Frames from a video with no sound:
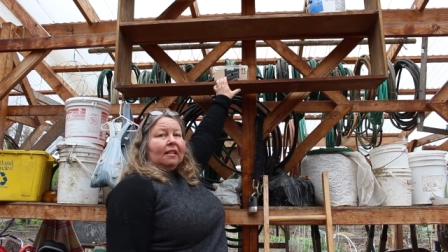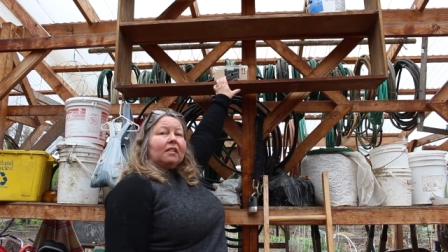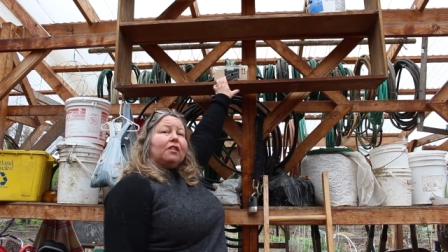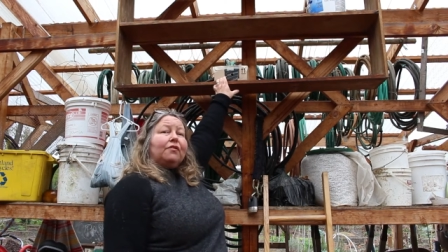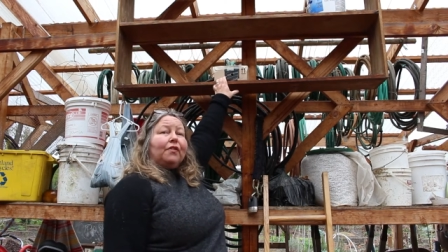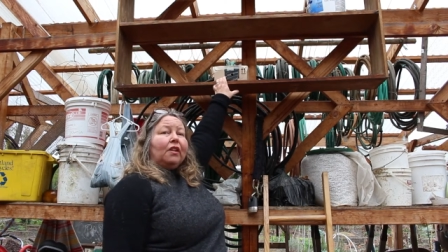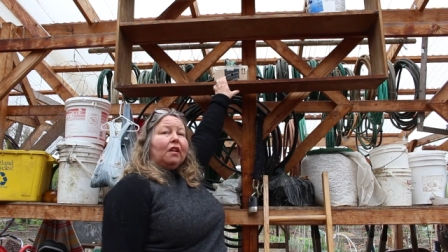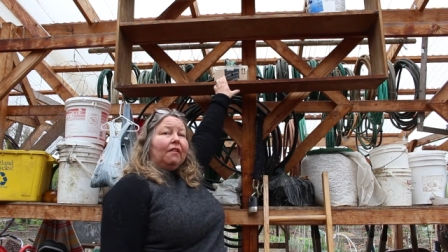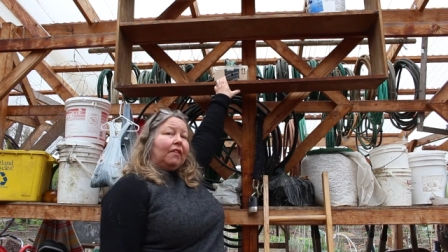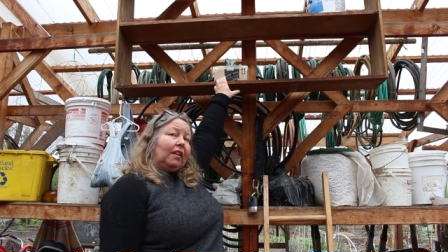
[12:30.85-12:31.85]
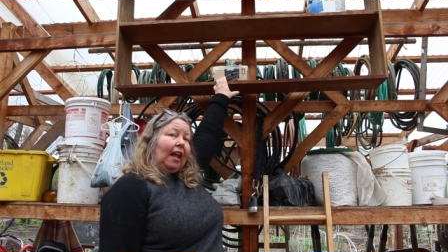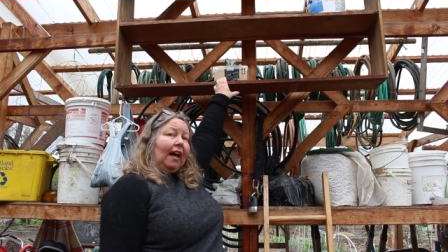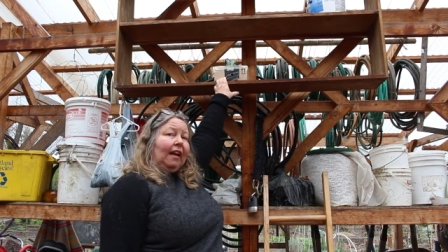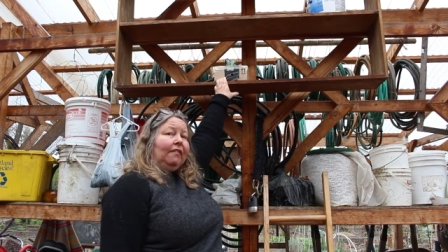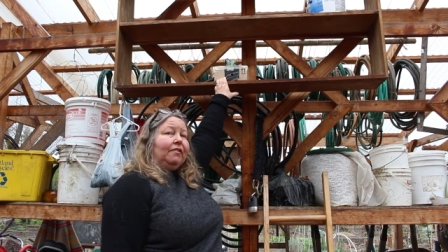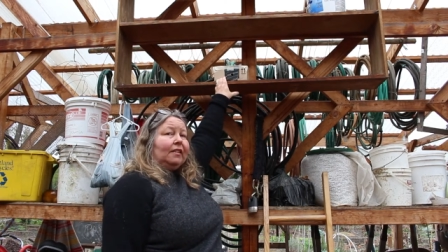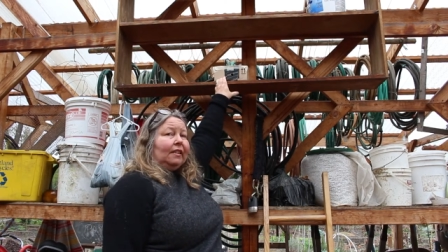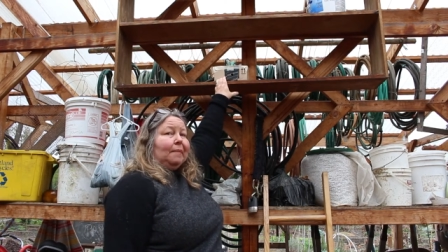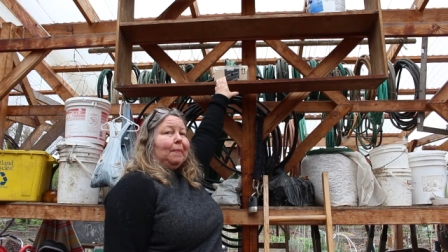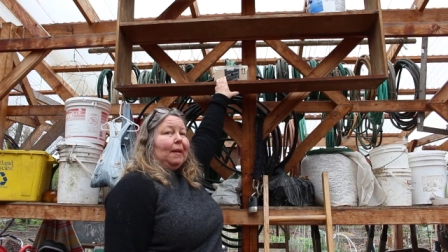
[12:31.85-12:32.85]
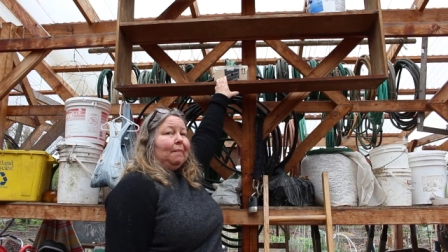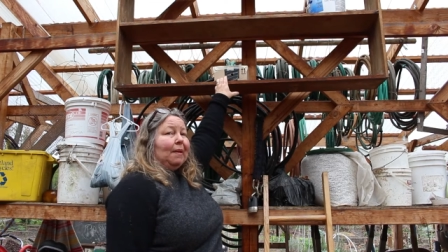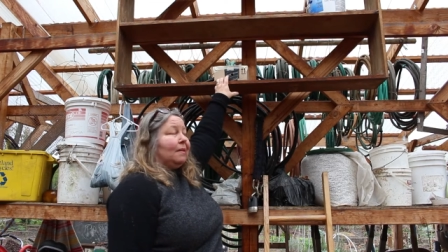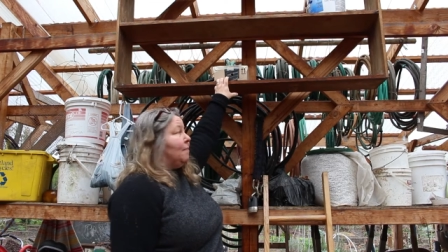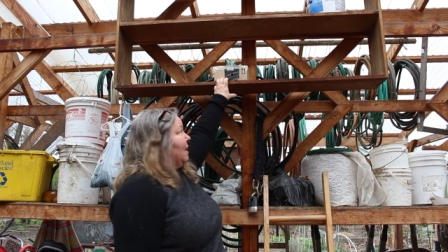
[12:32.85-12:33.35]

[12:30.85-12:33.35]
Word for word: This is full of alive, sleeping mason